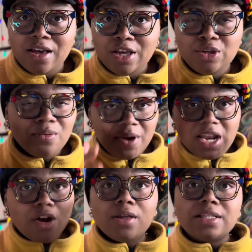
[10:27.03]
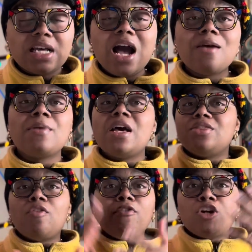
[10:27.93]
You read it all the time.
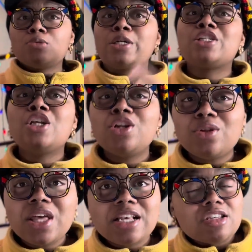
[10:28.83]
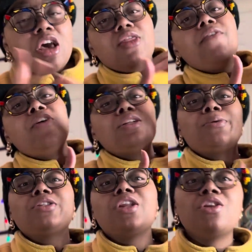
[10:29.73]
The first person to do this, the first
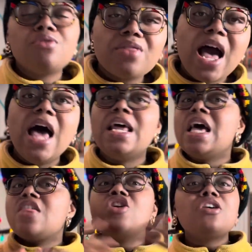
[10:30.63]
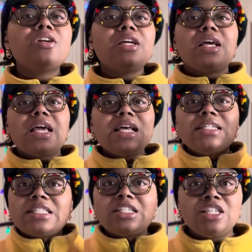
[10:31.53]
person to do that. There is
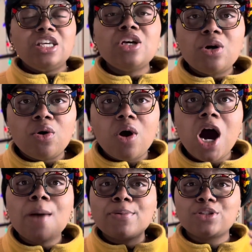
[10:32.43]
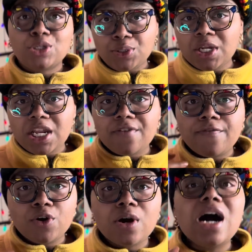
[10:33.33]
still opportunity
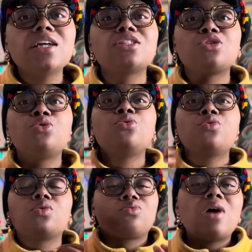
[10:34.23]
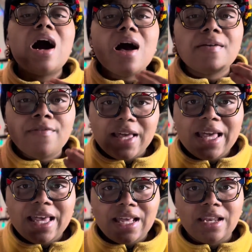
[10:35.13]
for us to thrive
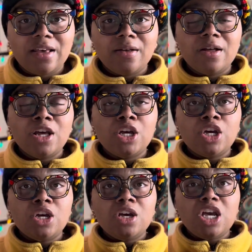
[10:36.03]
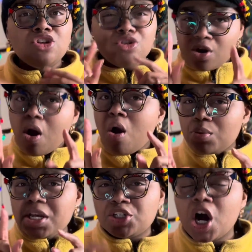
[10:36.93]
in. And your
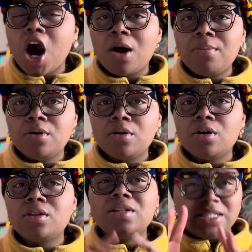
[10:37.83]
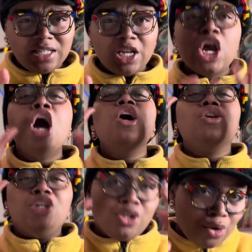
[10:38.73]
only job, listen,
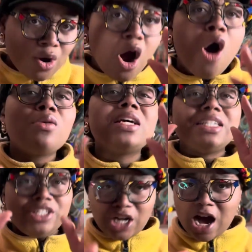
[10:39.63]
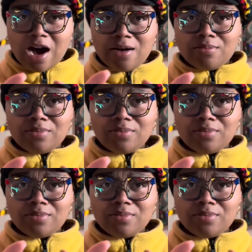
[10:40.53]
your only job